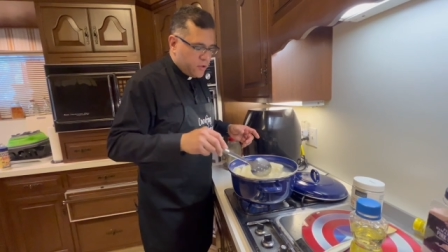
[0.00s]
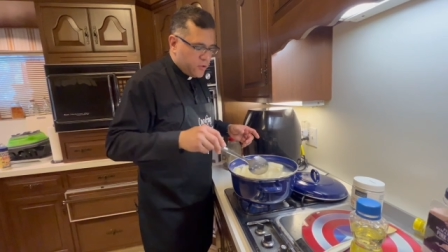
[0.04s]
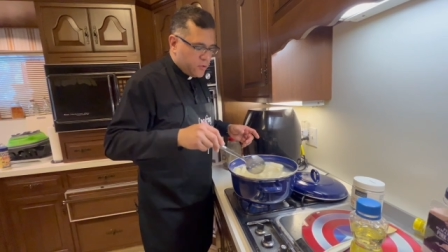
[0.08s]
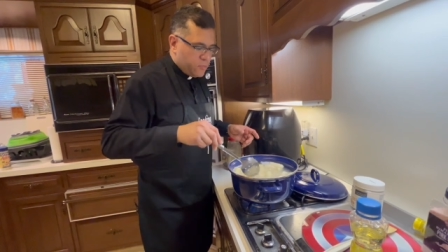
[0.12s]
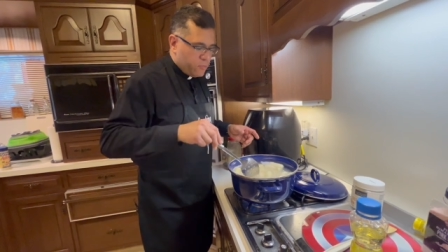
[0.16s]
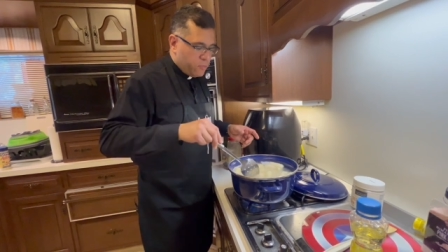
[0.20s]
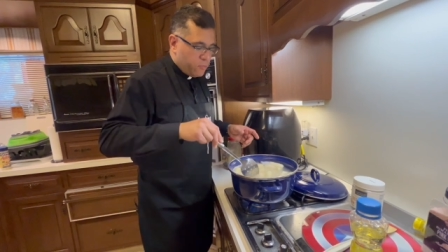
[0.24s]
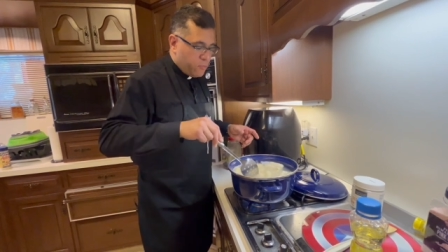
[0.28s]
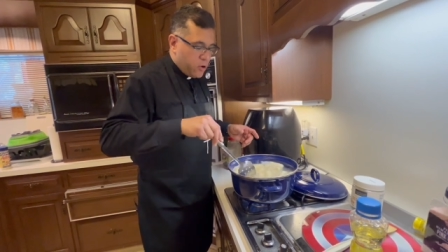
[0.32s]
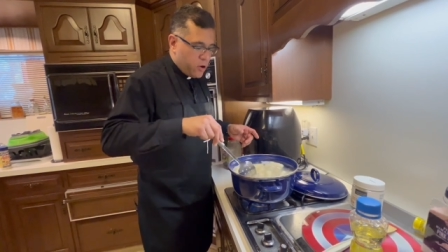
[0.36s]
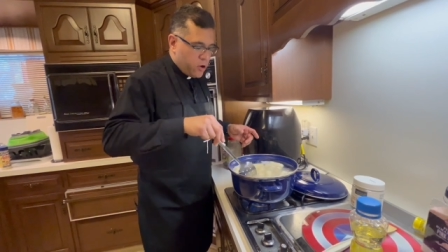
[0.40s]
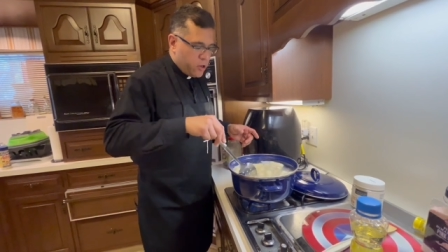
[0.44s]

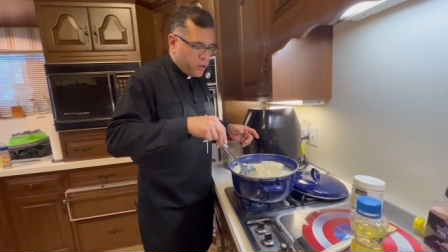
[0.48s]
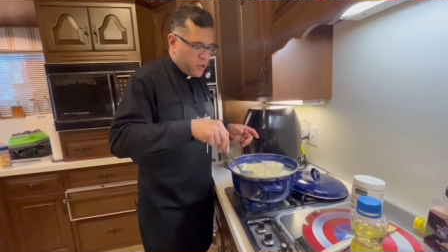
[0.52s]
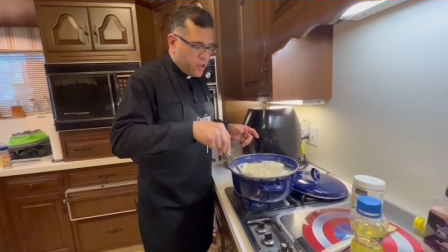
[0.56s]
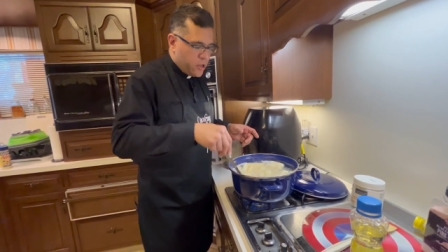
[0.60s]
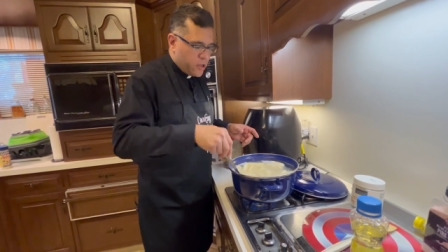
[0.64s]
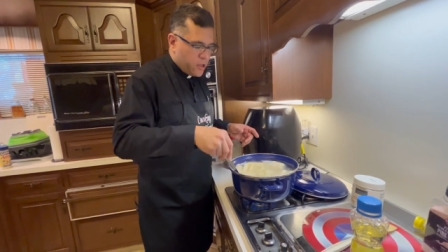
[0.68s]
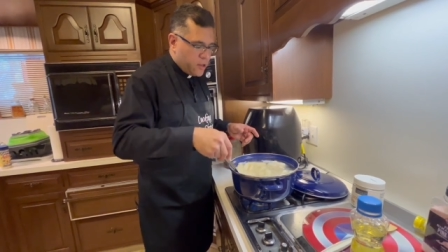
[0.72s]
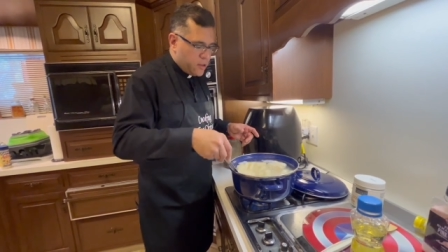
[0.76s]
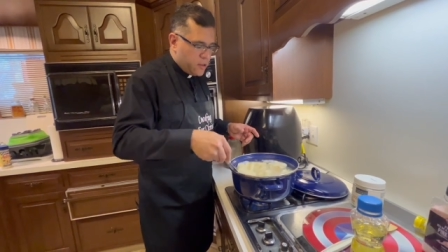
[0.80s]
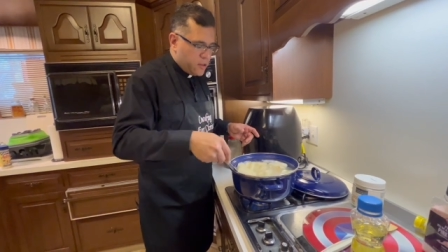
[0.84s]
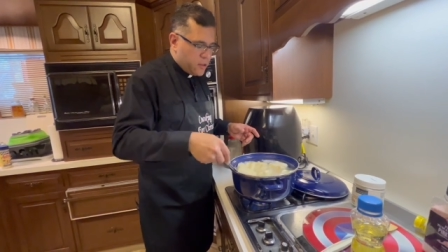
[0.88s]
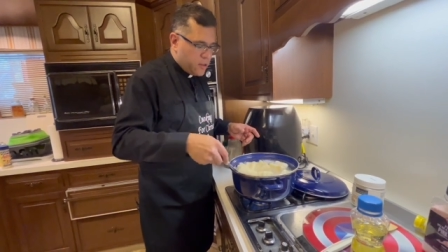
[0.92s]
it's
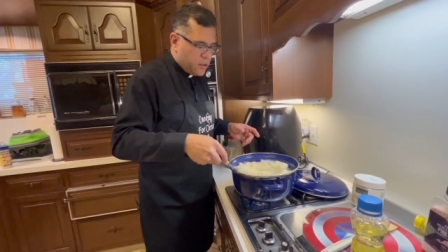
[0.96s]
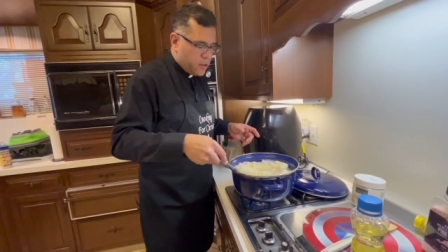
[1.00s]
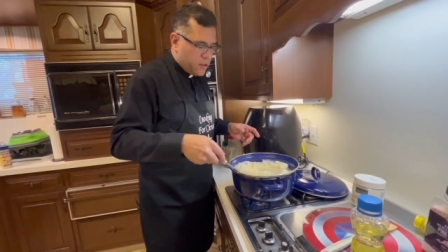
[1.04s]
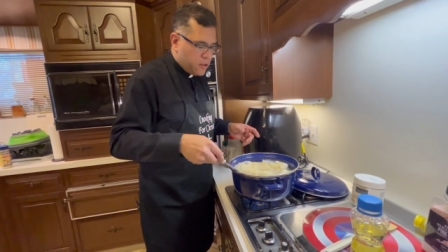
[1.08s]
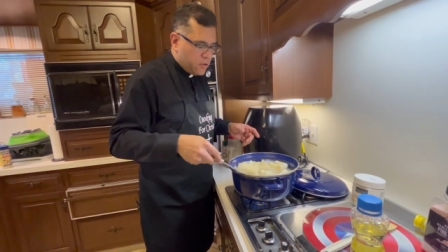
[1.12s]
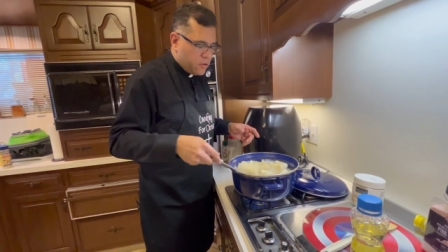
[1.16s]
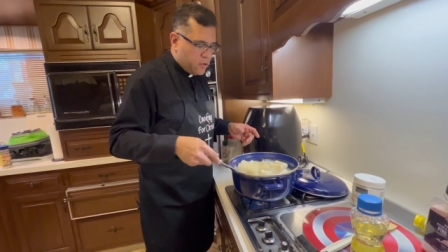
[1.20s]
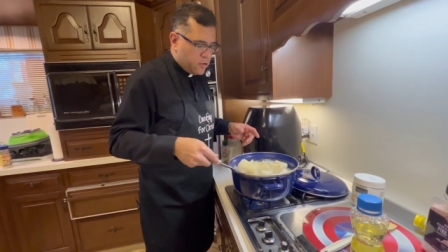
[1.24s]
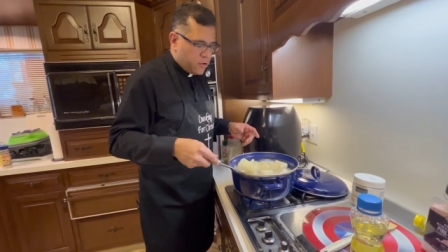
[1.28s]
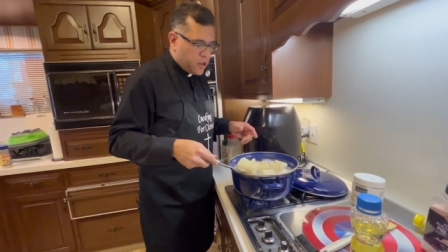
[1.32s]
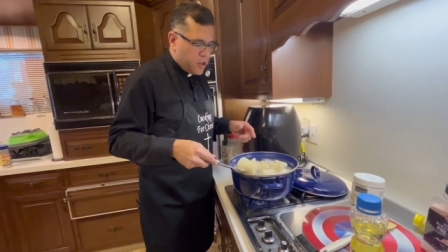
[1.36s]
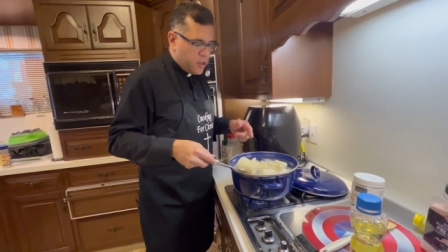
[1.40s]
boiling and
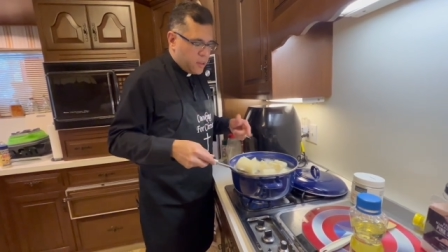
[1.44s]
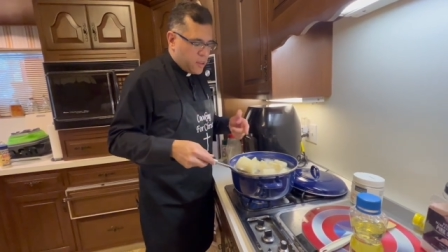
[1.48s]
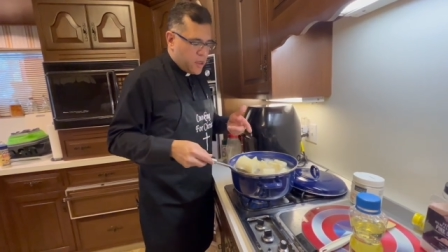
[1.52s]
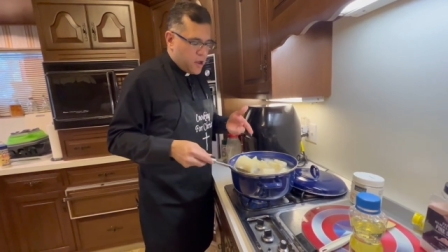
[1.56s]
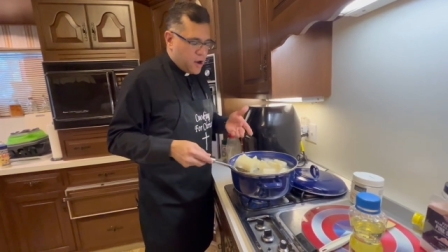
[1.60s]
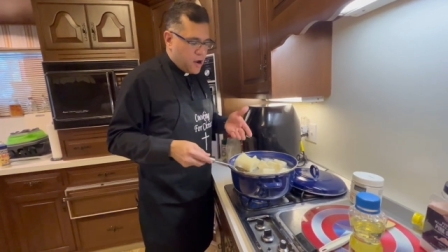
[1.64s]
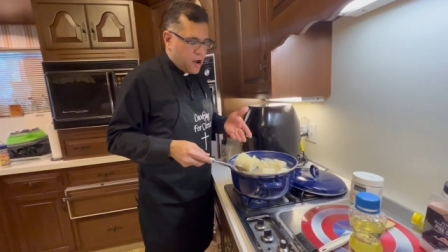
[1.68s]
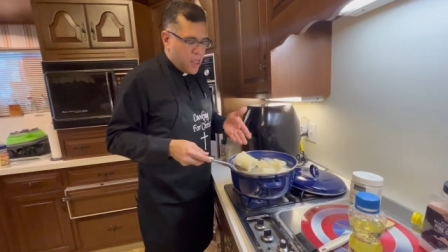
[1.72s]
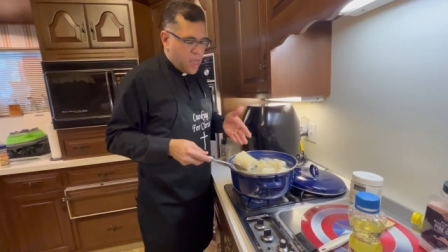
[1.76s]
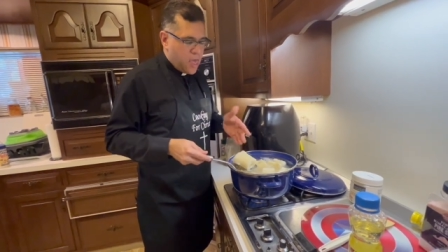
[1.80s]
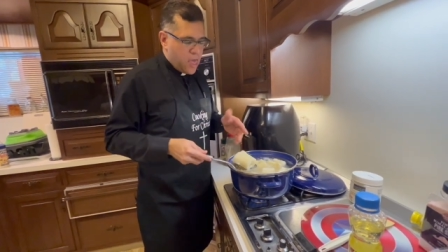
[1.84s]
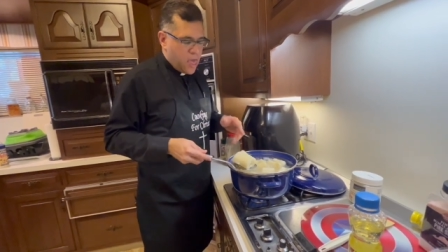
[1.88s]
cooking
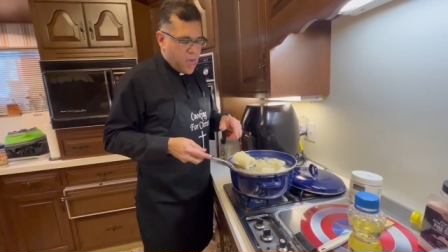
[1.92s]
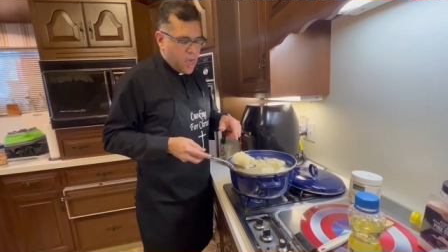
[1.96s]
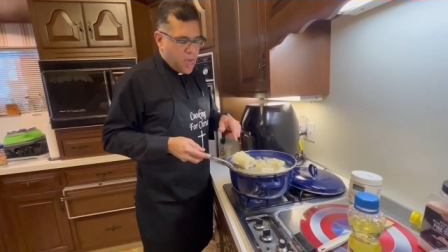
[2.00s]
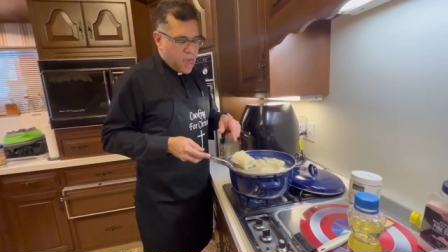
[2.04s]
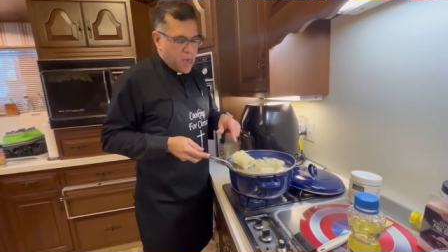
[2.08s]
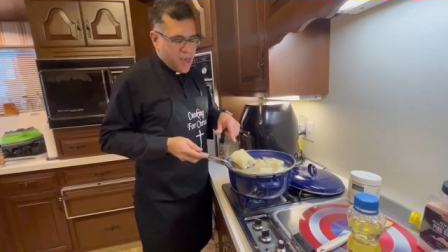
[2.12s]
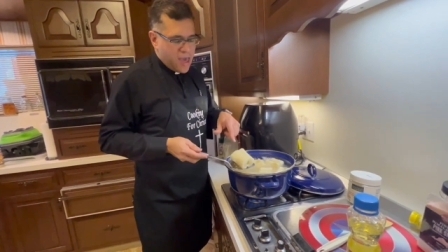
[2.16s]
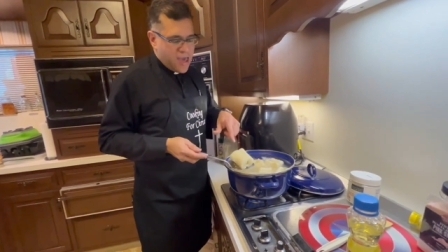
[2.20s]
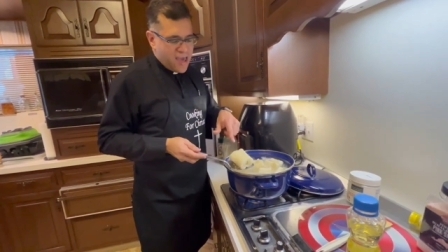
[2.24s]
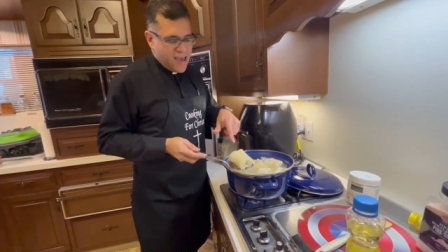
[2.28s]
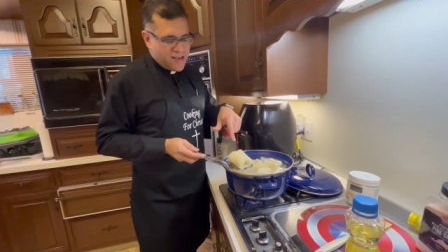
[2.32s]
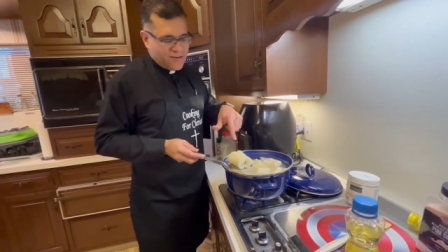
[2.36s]
there.
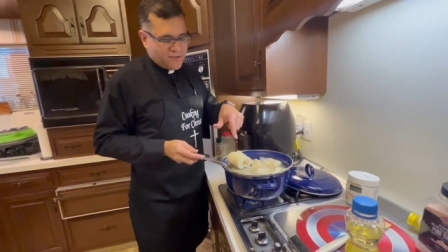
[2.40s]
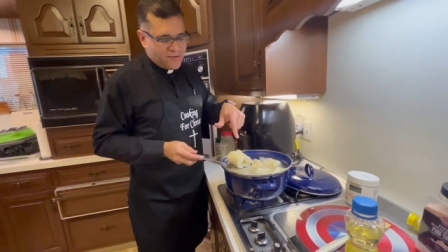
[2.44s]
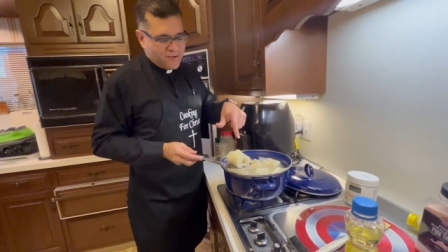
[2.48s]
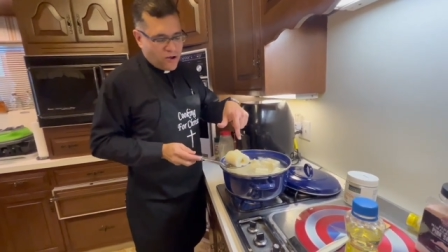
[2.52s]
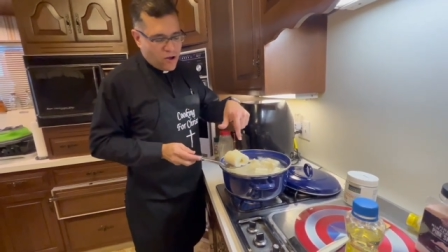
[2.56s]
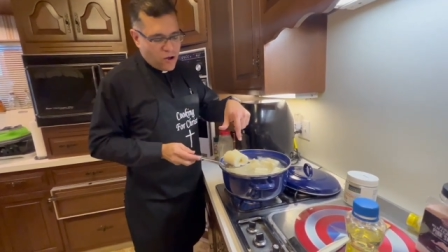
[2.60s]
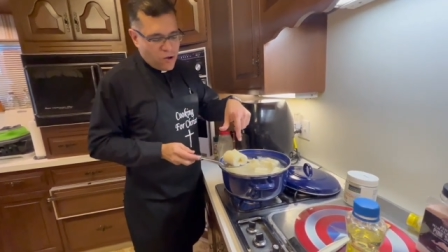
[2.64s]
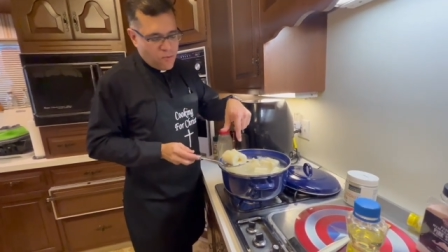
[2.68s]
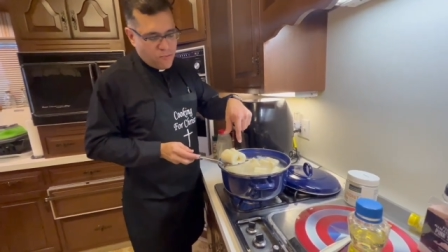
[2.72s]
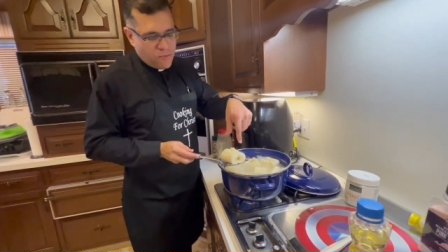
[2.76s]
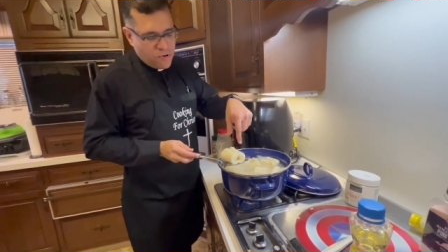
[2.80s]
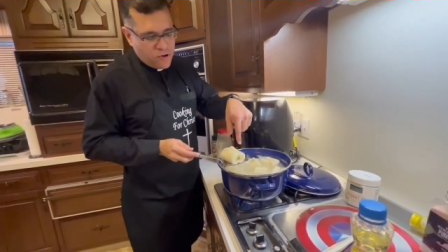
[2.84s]
It's
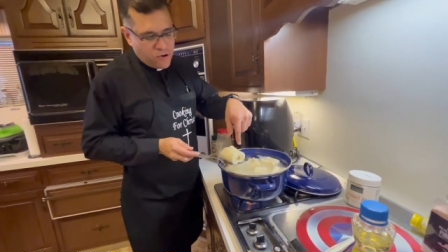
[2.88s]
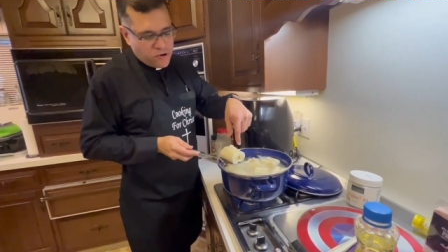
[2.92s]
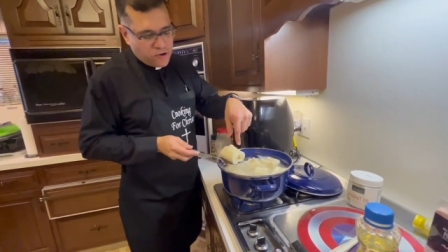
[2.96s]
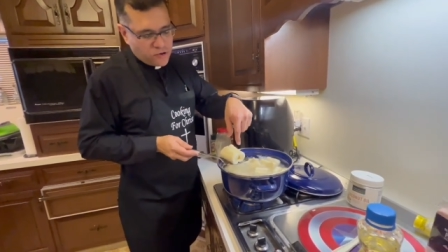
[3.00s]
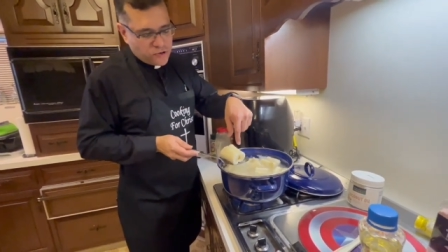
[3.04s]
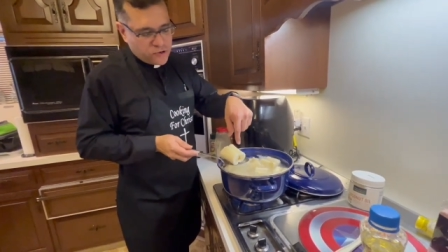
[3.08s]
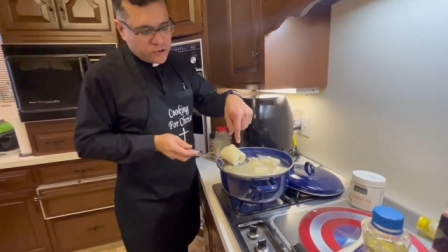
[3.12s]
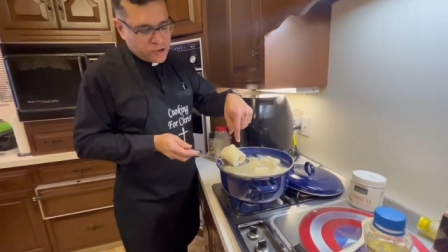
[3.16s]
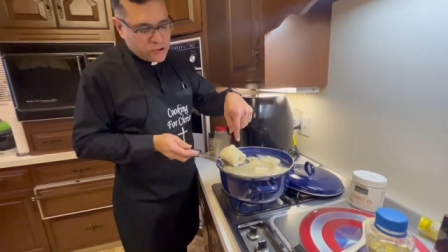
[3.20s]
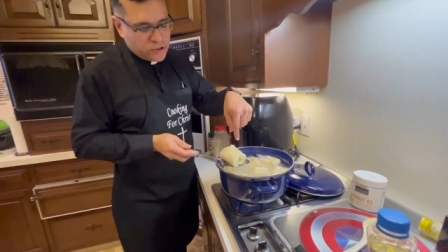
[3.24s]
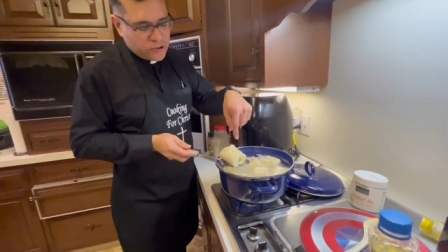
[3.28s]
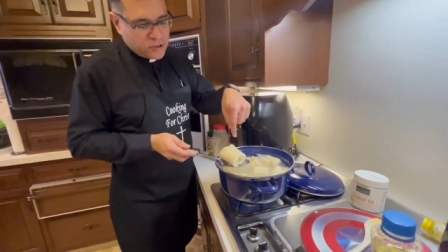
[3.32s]

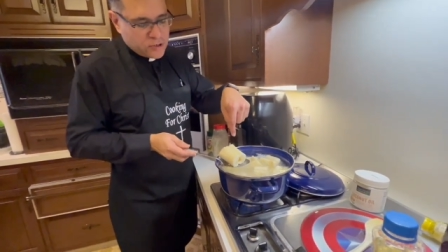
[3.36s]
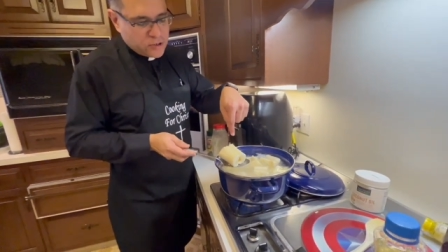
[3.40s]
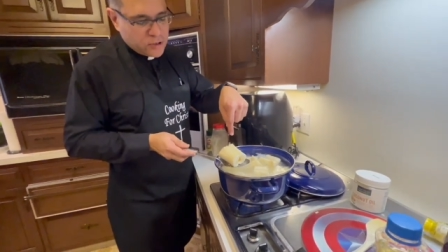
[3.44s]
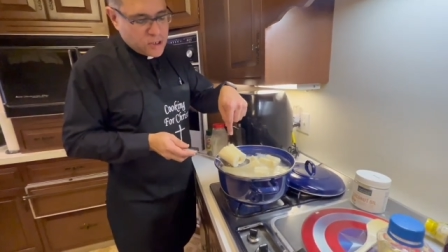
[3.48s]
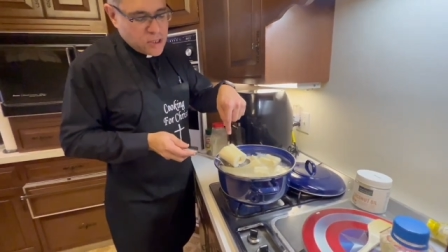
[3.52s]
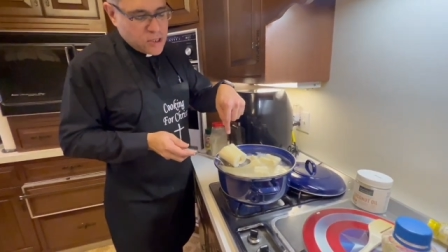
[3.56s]
almost